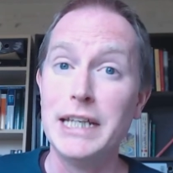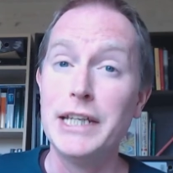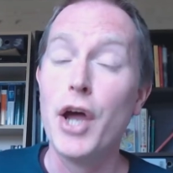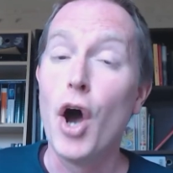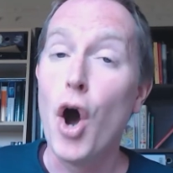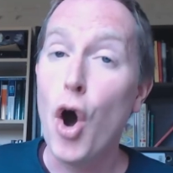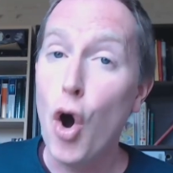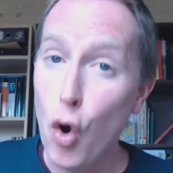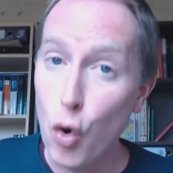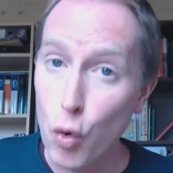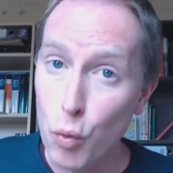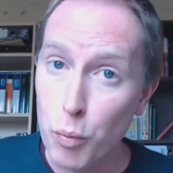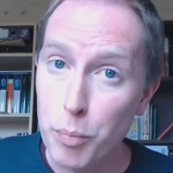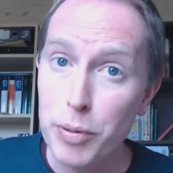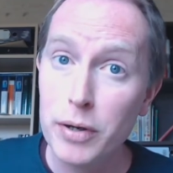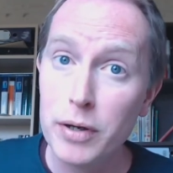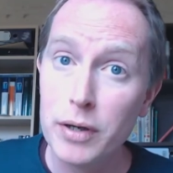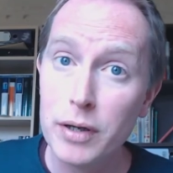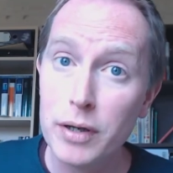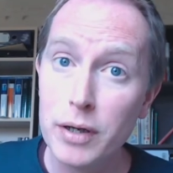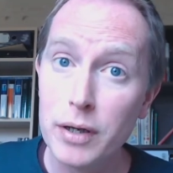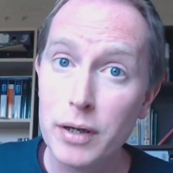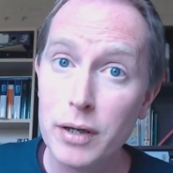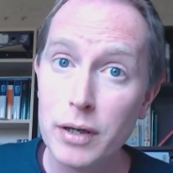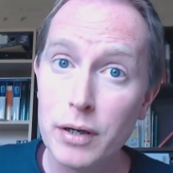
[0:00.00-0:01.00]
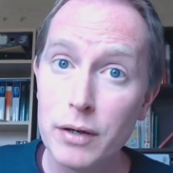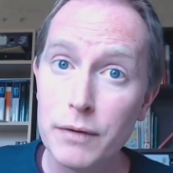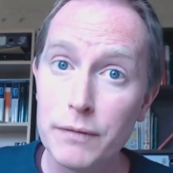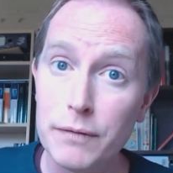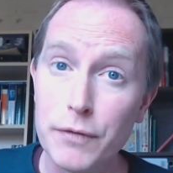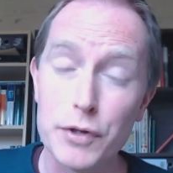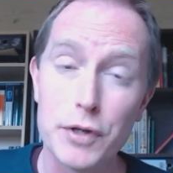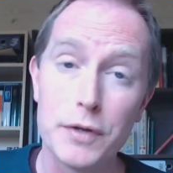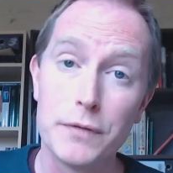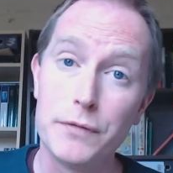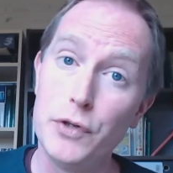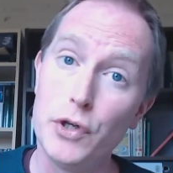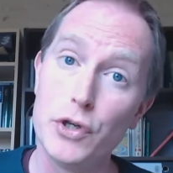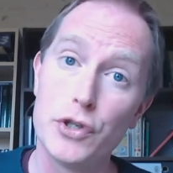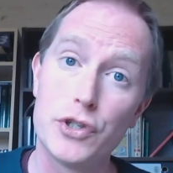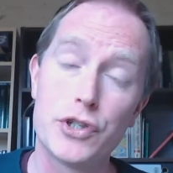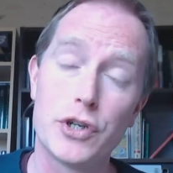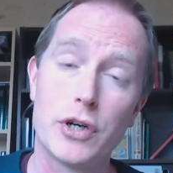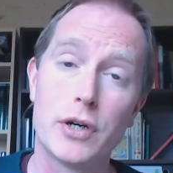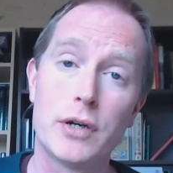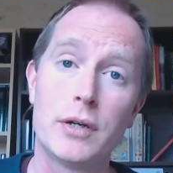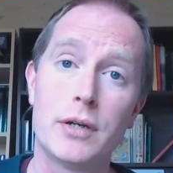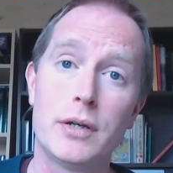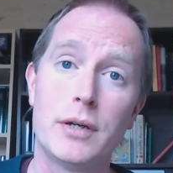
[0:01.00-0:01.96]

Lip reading: hope for the future.